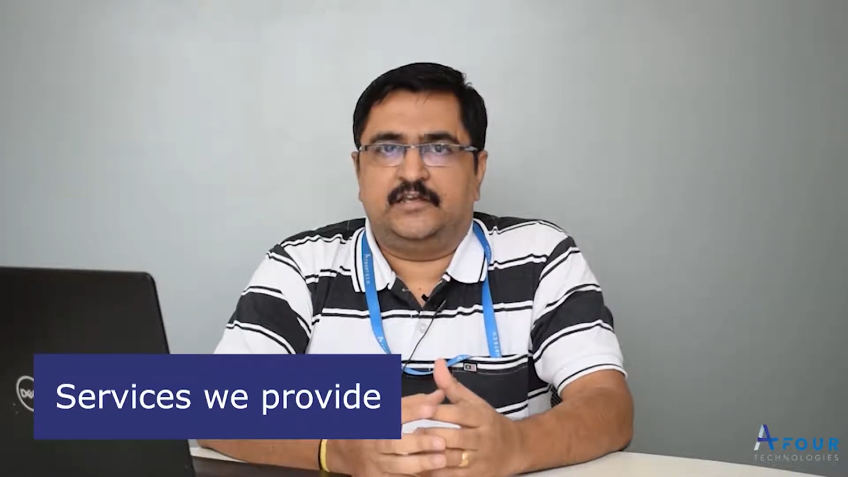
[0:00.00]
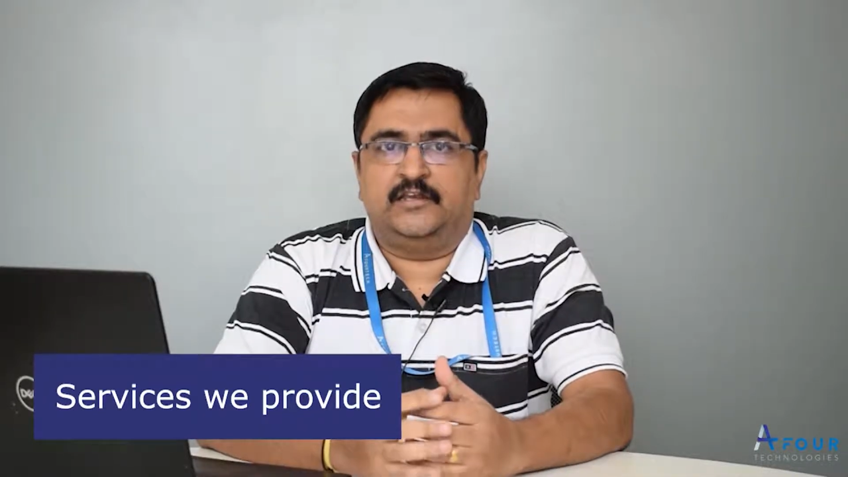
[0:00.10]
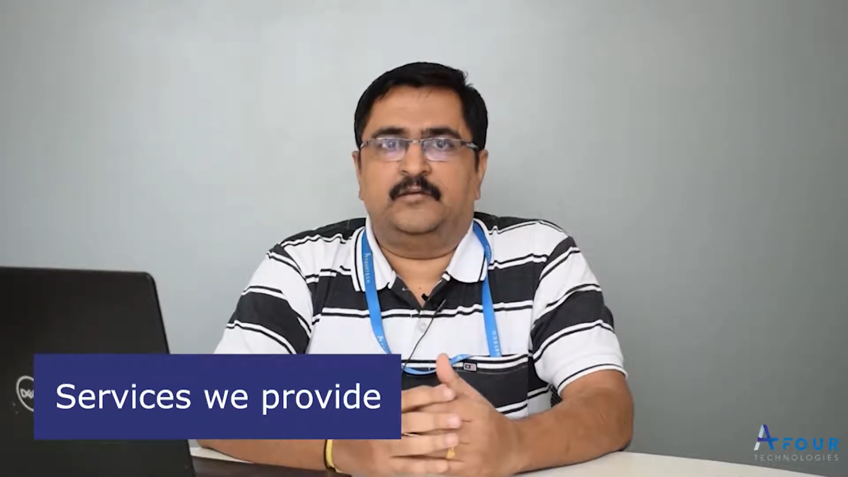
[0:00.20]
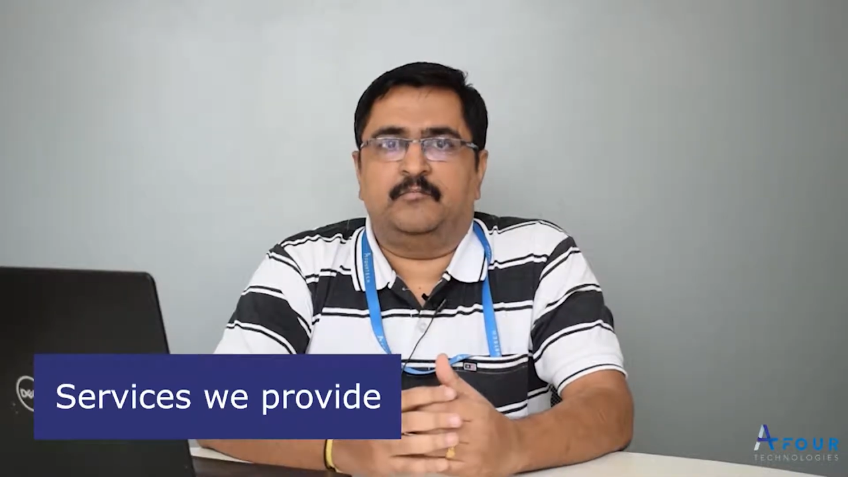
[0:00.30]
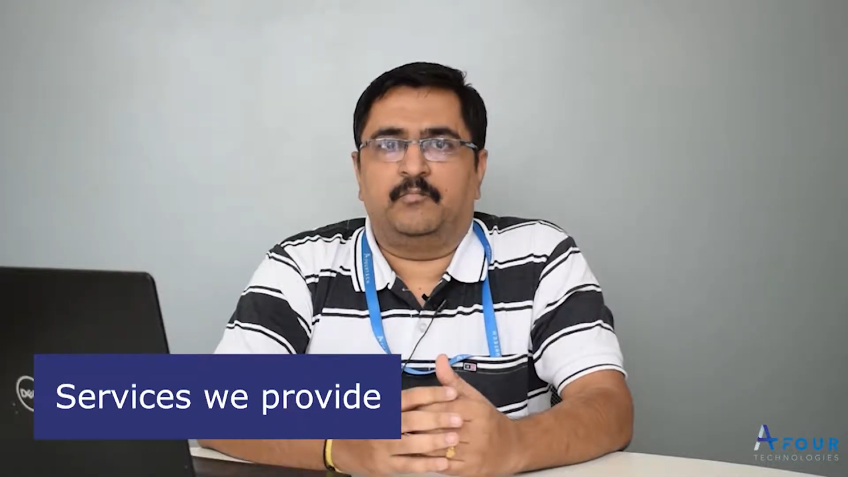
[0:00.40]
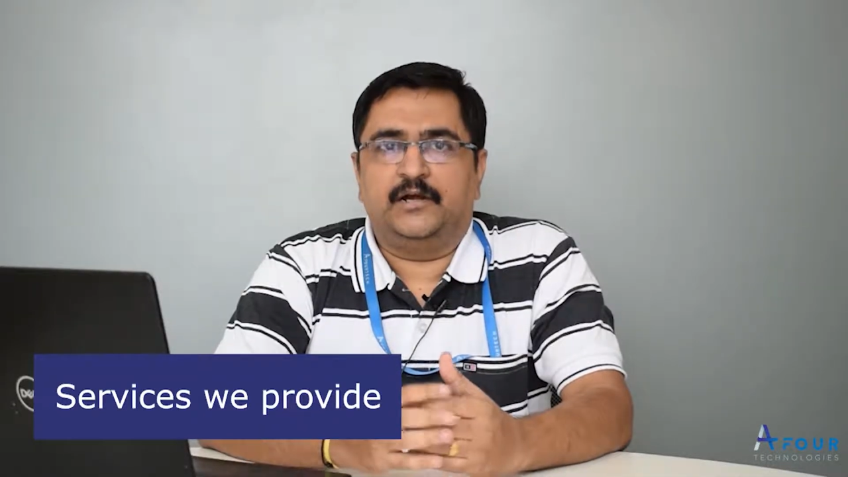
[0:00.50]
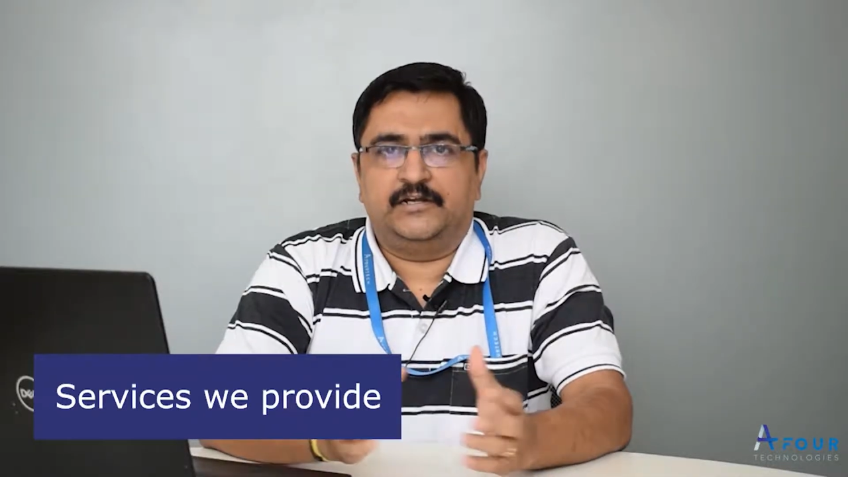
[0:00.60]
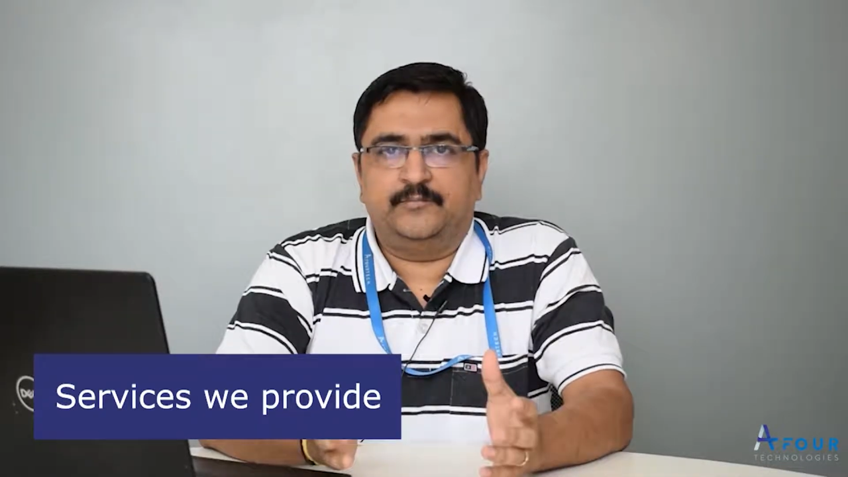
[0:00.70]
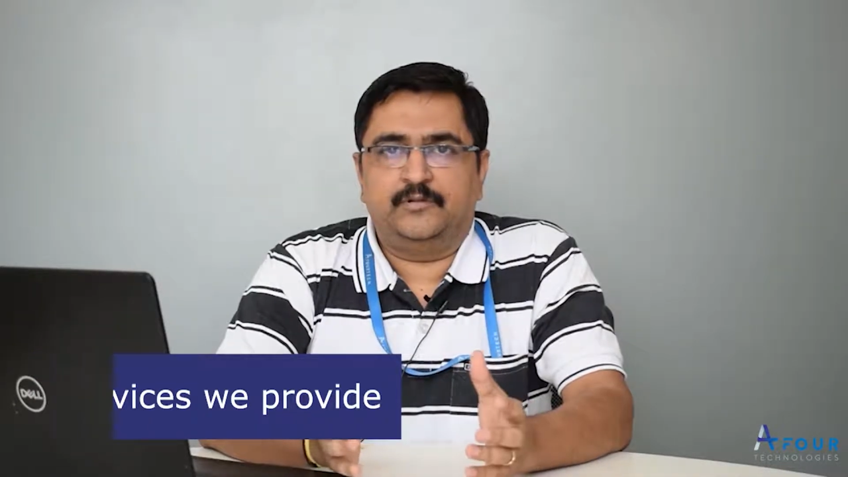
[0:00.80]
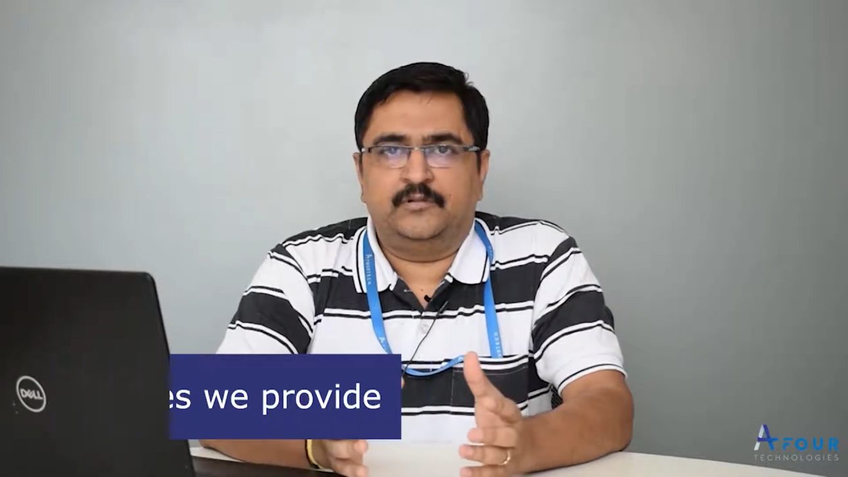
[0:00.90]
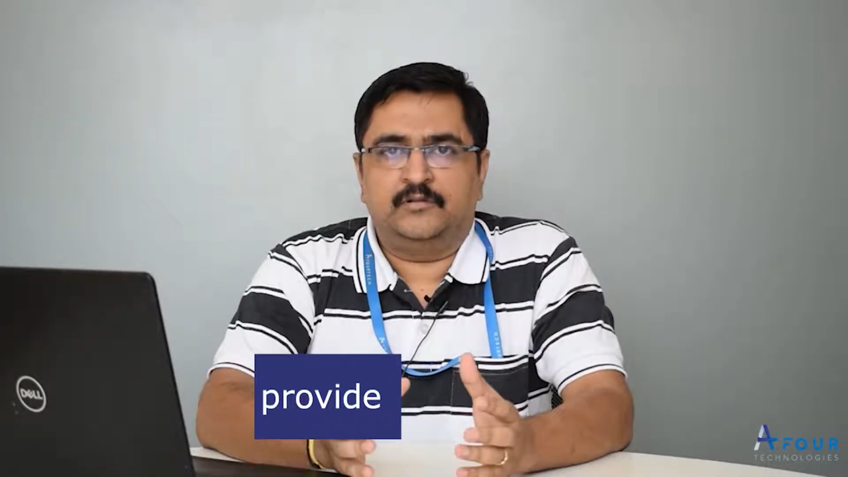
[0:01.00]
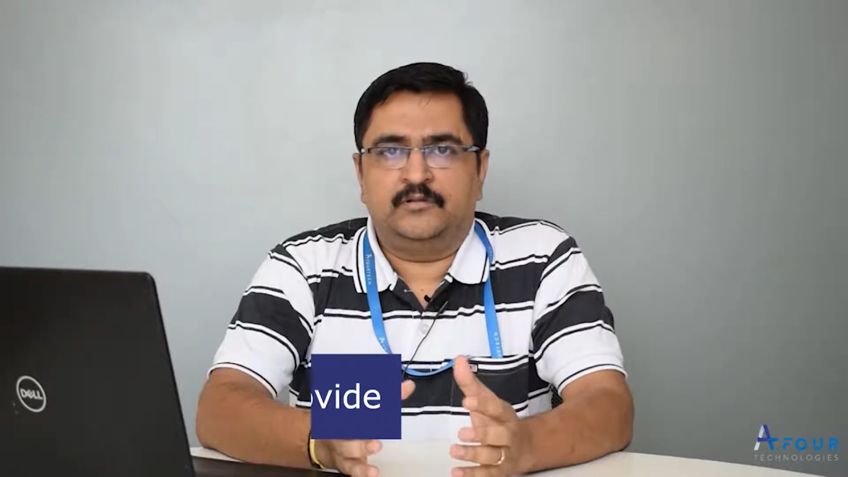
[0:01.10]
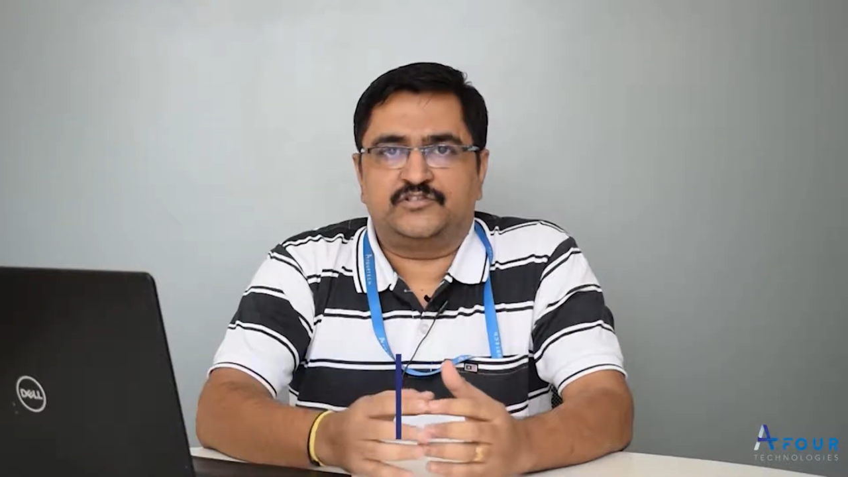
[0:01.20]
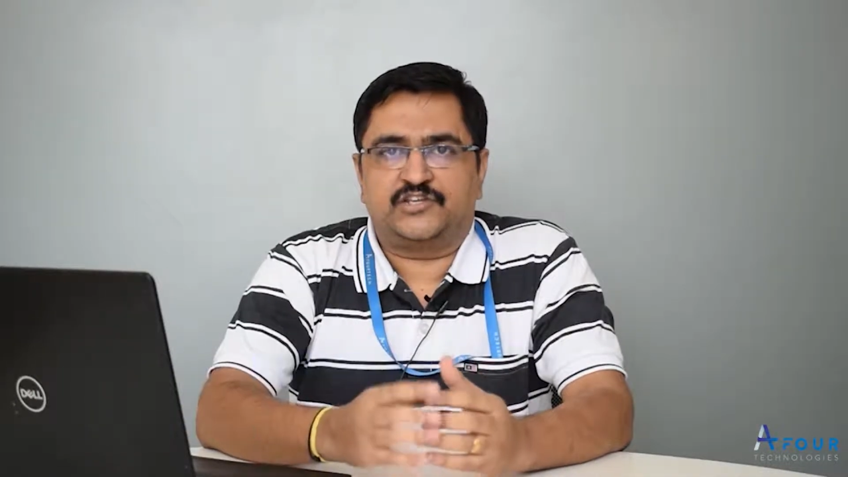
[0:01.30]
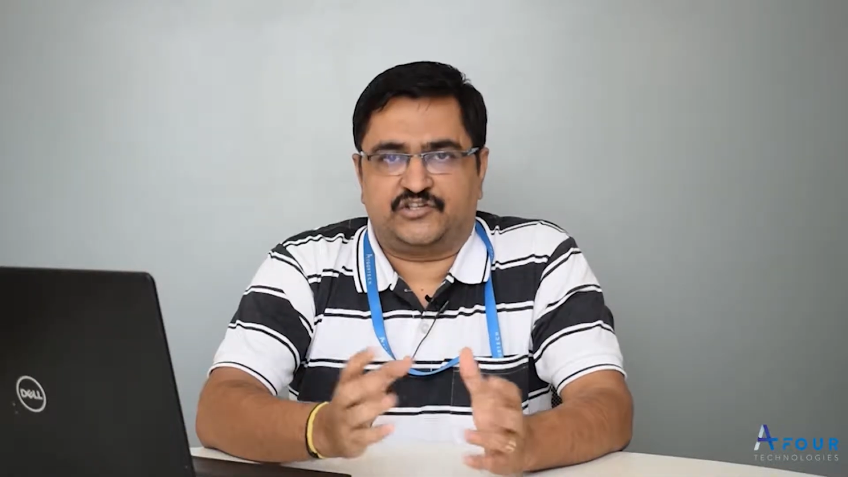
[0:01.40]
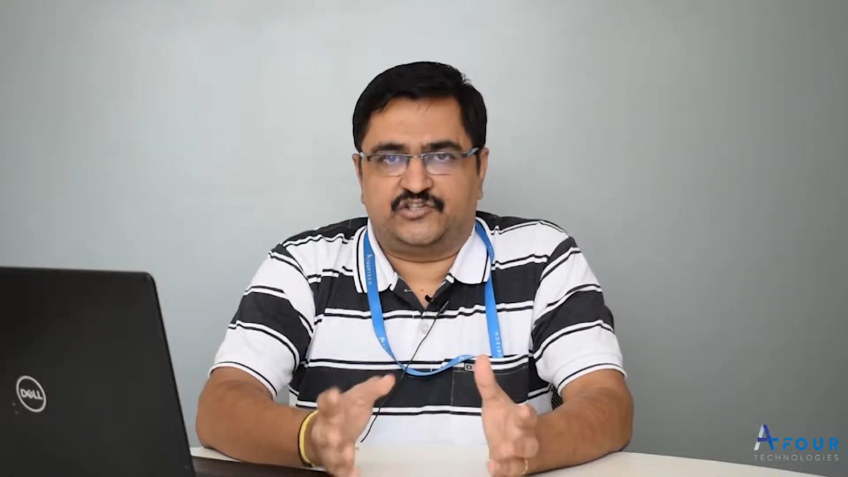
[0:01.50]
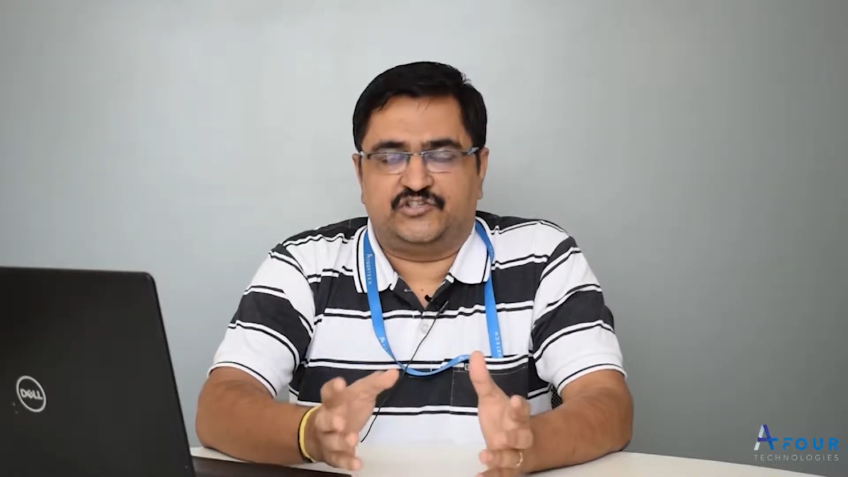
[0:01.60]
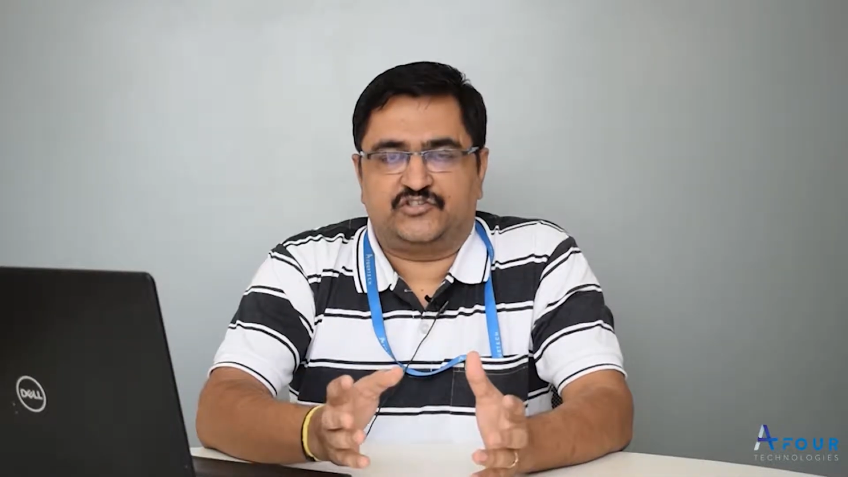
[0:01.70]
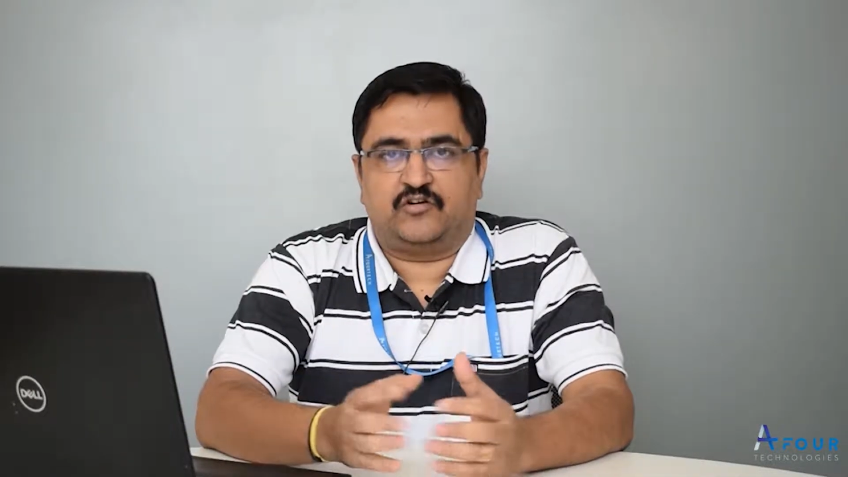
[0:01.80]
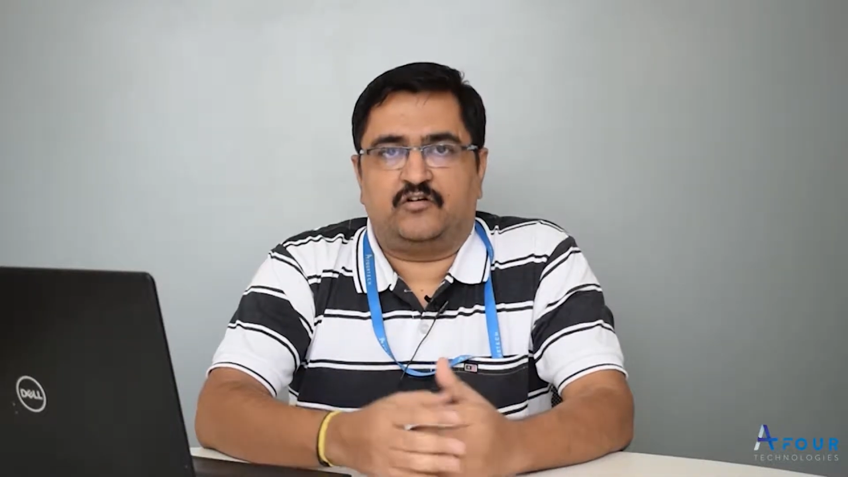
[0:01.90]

in multiple sections